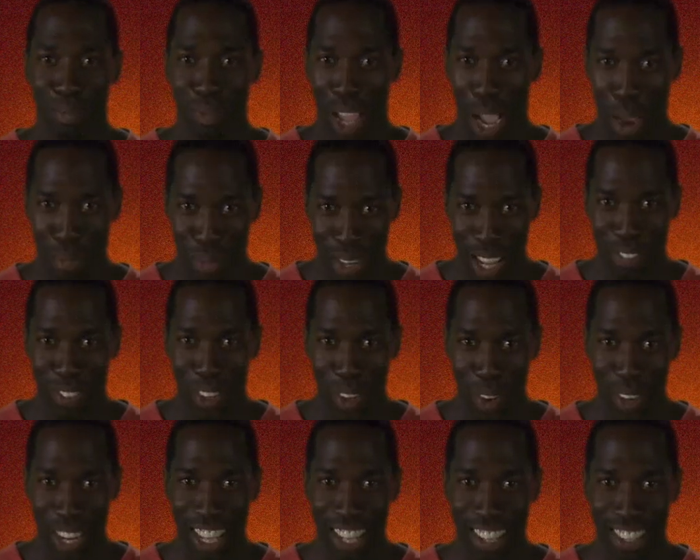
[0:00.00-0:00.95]
I'm Dave
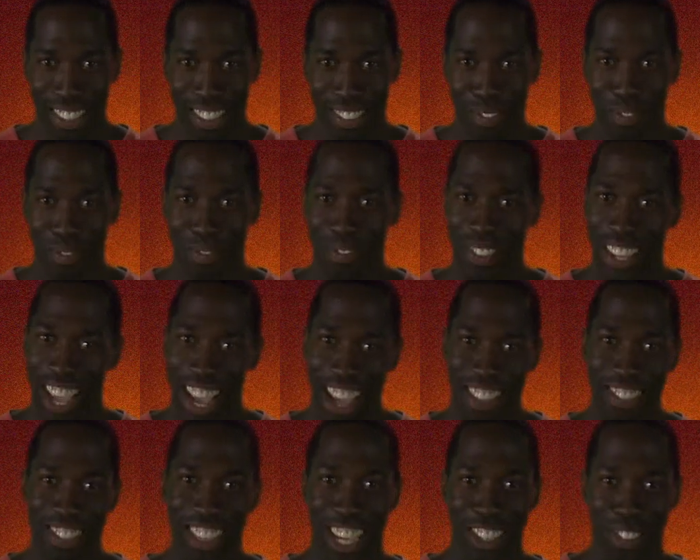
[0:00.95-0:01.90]
Lloydy,
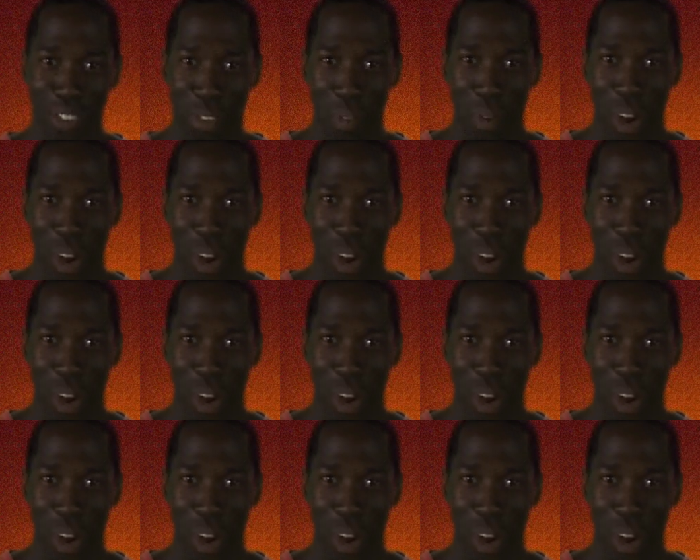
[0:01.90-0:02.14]
and thanks for